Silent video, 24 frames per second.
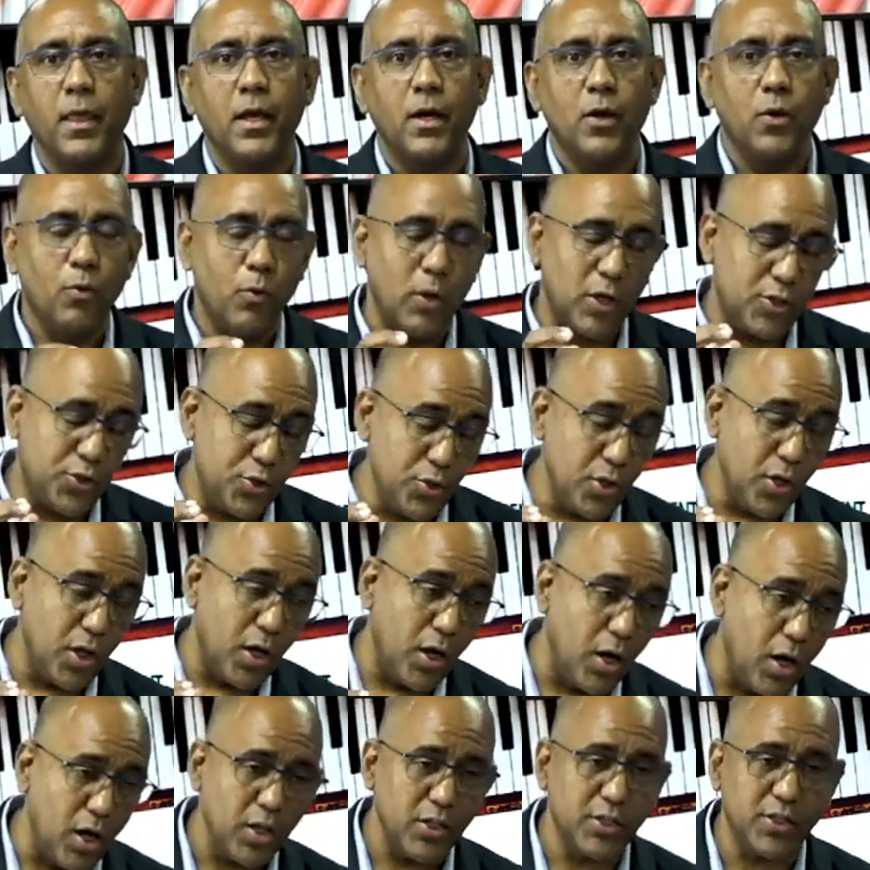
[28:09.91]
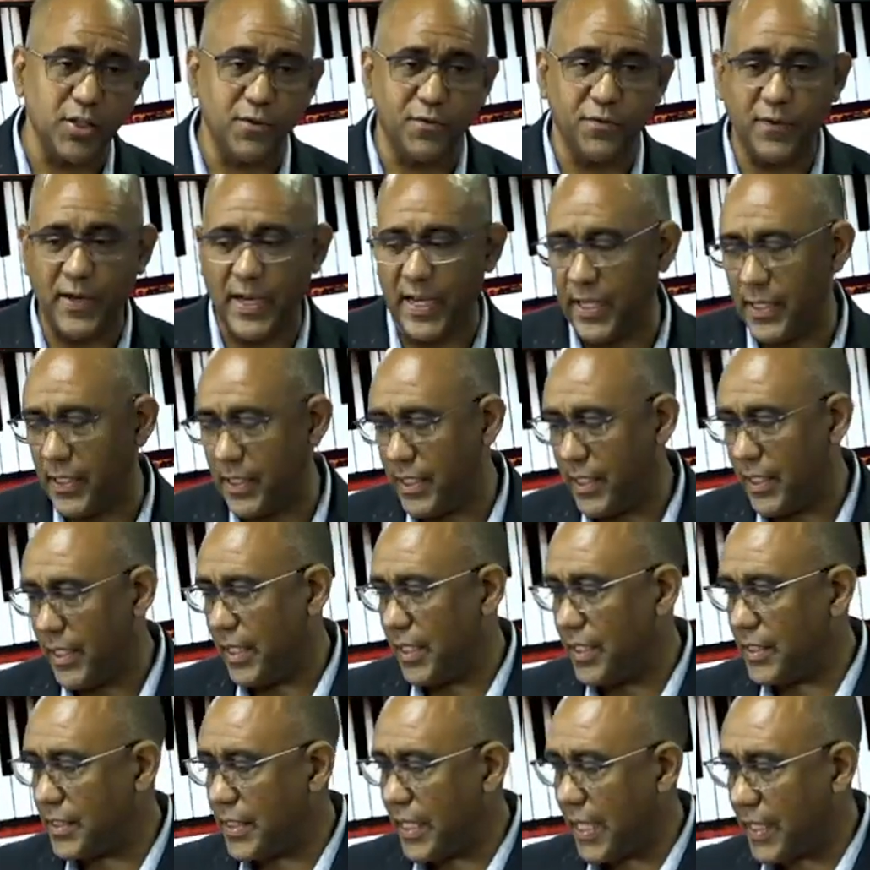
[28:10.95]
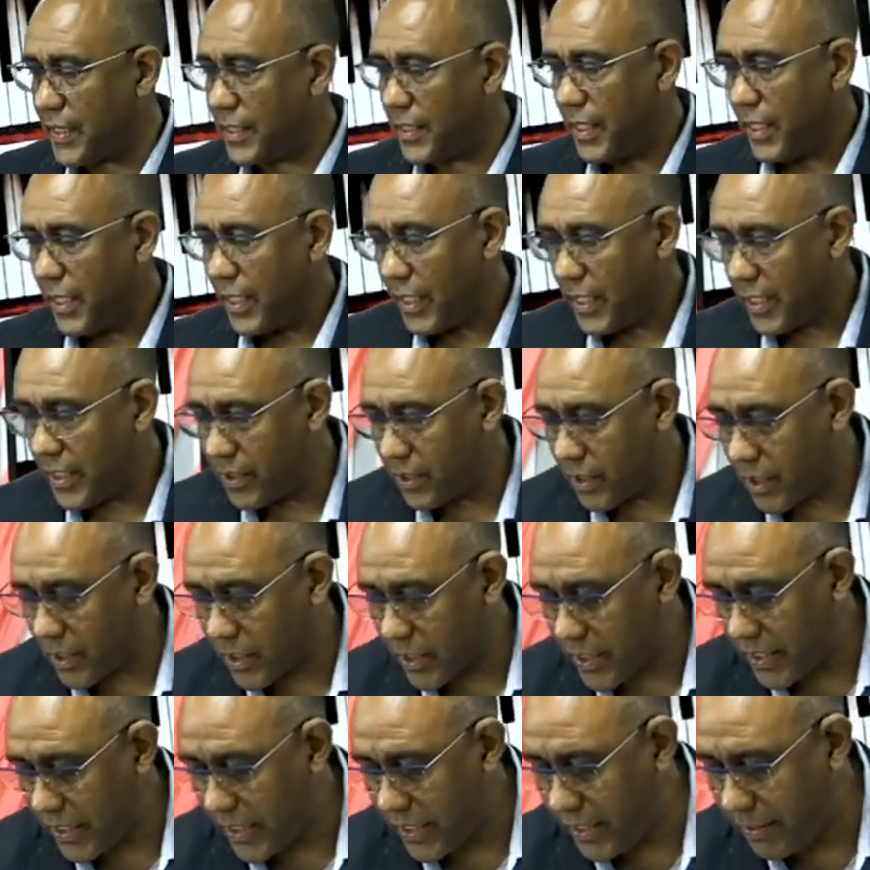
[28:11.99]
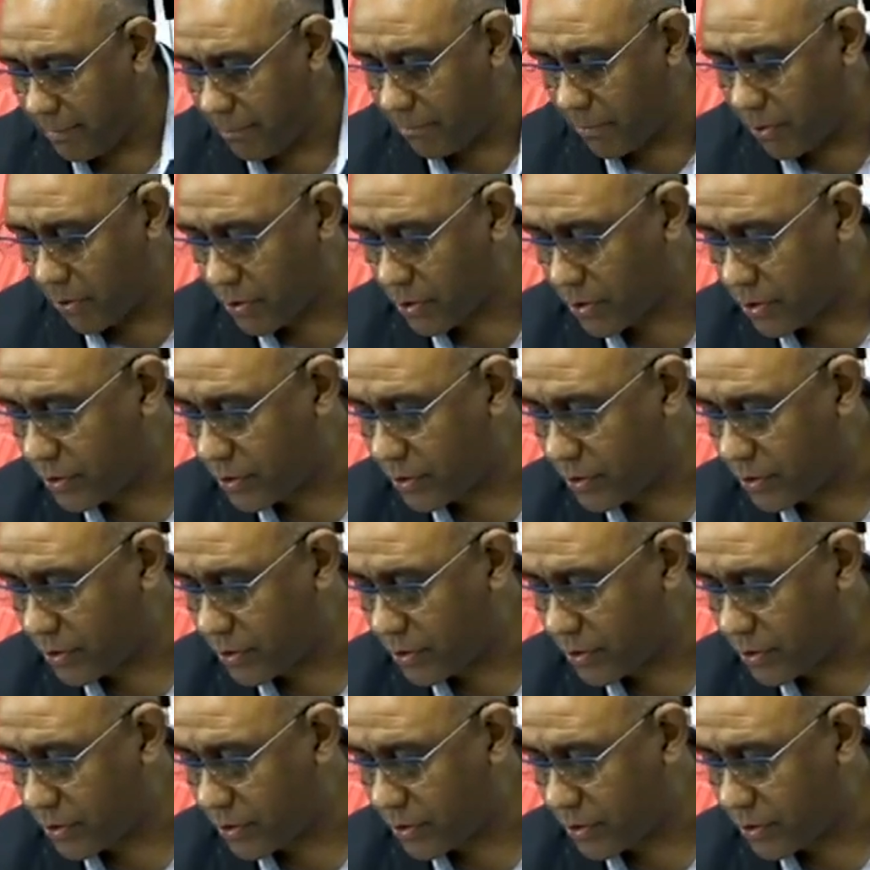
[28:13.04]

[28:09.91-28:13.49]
What you'll also find is that in our hymn book,